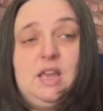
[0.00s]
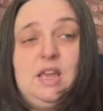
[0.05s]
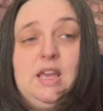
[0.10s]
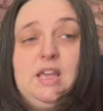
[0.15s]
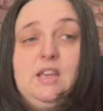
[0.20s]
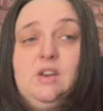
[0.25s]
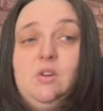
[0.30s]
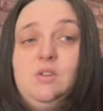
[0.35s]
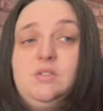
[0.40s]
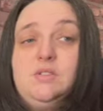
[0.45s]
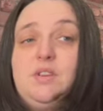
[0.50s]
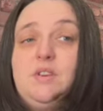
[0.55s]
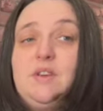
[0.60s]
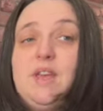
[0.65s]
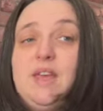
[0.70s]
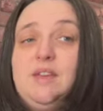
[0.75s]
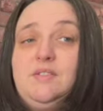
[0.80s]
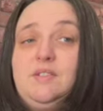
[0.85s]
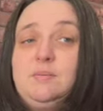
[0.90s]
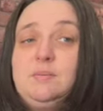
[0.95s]
He also
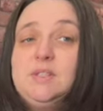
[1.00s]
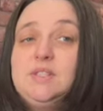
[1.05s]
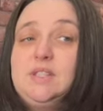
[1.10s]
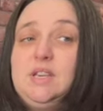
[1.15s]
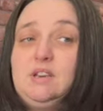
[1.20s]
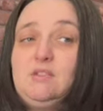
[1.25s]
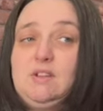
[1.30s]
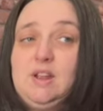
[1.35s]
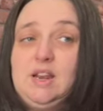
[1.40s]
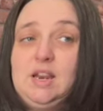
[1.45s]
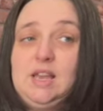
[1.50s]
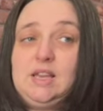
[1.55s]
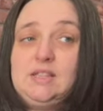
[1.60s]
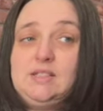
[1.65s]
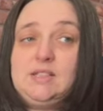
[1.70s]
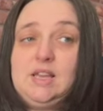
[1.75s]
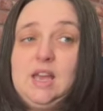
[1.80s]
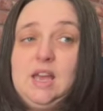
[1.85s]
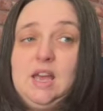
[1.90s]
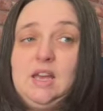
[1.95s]
gave him a cigarette
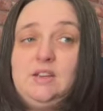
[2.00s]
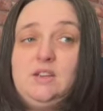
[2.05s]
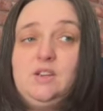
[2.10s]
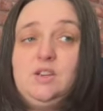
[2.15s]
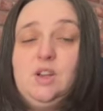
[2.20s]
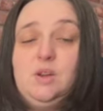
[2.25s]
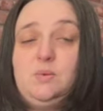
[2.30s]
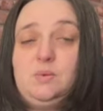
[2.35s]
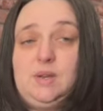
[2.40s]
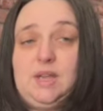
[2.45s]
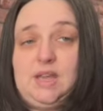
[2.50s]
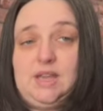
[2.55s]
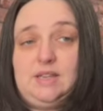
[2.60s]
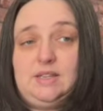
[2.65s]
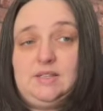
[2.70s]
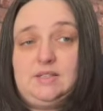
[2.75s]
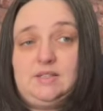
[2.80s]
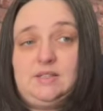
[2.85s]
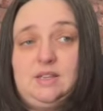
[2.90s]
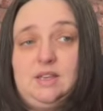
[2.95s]
lighter and a note
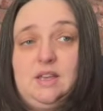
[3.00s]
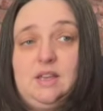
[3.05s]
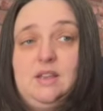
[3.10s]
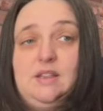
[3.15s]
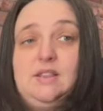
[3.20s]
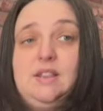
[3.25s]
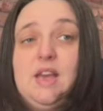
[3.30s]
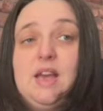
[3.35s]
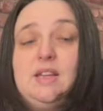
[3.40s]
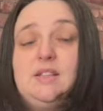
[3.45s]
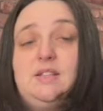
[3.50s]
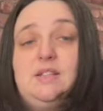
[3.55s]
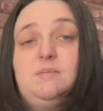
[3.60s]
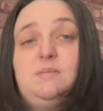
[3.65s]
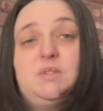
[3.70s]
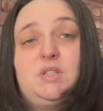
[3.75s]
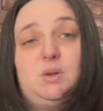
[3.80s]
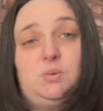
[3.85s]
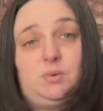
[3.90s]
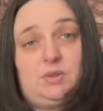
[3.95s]
case, the
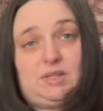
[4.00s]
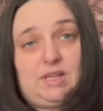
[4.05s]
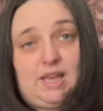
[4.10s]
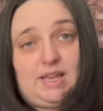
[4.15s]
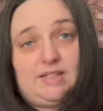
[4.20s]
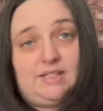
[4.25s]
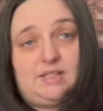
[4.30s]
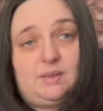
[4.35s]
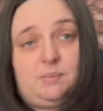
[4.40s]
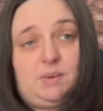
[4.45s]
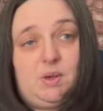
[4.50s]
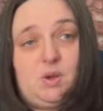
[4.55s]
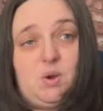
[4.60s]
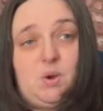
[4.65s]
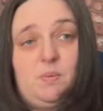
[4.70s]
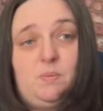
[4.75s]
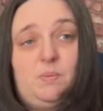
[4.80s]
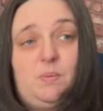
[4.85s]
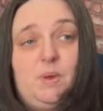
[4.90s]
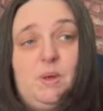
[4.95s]
items that would later
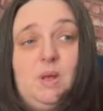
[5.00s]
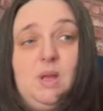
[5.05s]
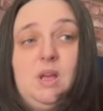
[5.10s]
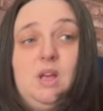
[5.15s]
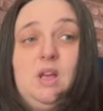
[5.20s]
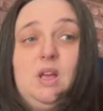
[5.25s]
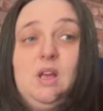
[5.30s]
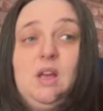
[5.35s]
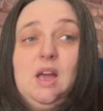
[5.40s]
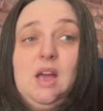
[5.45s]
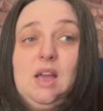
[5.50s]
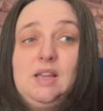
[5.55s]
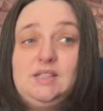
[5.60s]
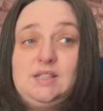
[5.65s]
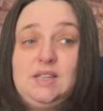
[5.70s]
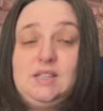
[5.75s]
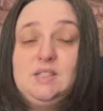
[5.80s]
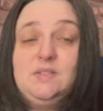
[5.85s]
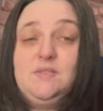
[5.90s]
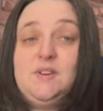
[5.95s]
become
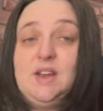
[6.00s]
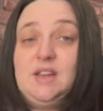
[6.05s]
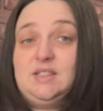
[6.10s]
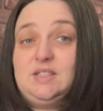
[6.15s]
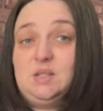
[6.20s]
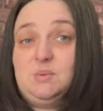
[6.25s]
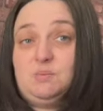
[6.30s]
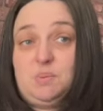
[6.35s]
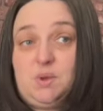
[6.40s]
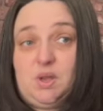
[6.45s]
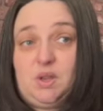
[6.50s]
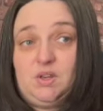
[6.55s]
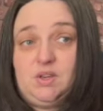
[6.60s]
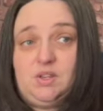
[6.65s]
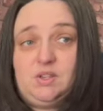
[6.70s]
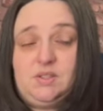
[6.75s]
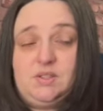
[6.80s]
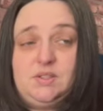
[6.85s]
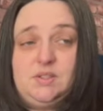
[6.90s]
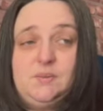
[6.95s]
identified as
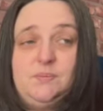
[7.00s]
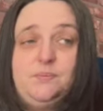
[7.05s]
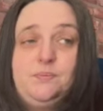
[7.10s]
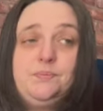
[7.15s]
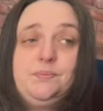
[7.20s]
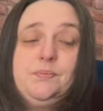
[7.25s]
Bernard's.